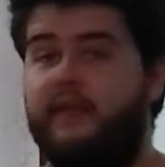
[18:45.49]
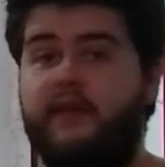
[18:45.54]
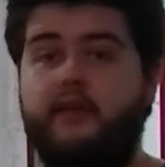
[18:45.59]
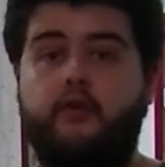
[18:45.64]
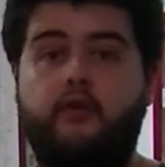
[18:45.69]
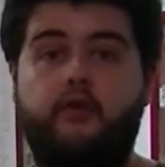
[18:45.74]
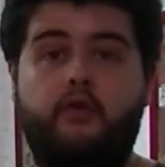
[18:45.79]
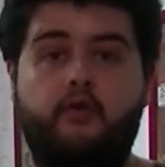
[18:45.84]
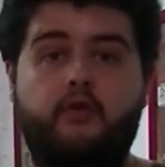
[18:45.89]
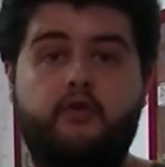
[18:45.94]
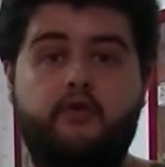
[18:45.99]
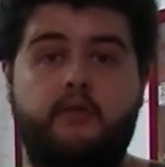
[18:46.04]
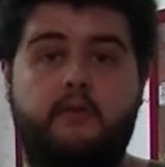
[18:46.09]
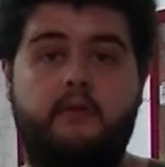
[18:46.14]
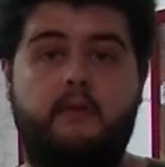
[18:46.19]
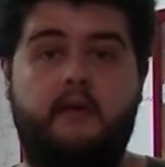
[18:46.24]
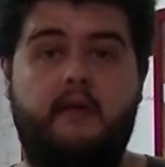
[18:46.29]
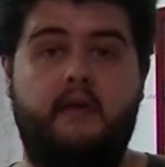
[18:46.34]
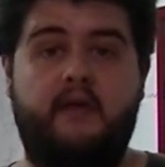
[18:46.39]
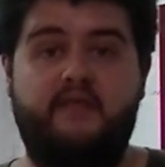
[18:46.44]
that you
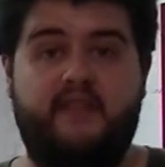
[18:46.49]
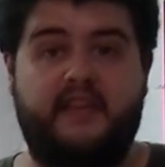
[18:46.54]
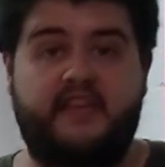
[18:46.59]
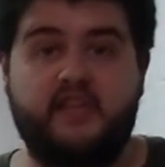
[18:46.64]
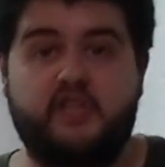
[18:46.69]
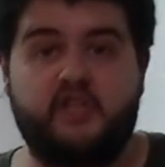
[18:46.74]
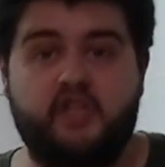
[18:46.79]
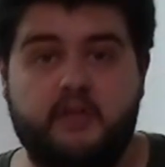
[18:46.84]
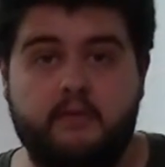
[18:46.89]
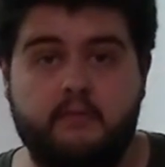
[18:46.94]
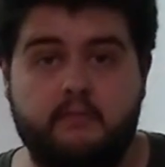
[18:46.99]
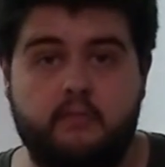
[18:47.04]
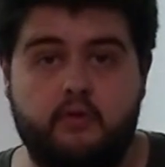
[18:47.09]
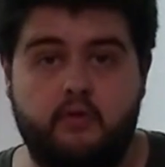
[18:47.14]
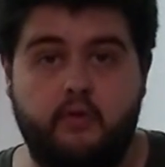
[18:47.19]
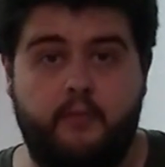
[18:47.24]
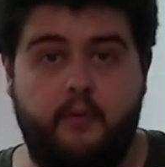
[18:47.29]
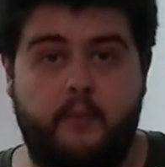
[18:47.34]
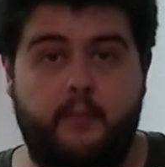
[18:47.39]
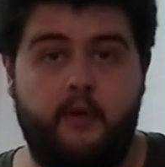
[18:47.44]
use in the kitchen
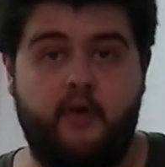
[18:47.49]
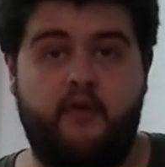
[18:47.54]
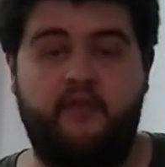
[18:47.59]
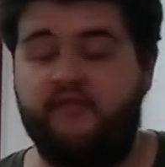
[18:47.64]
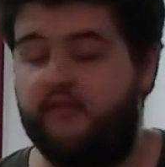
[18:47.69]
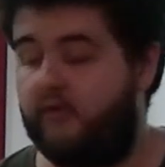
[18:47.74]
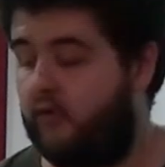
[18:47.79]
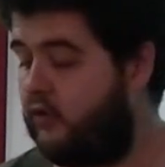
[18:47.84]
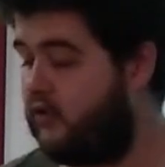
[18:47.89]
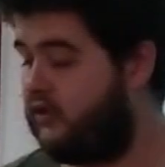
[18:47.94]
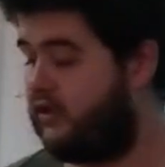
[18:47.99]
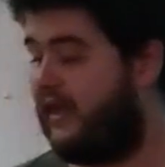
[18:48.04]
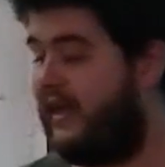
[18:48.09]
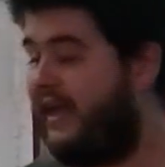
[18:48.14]
to prepare food,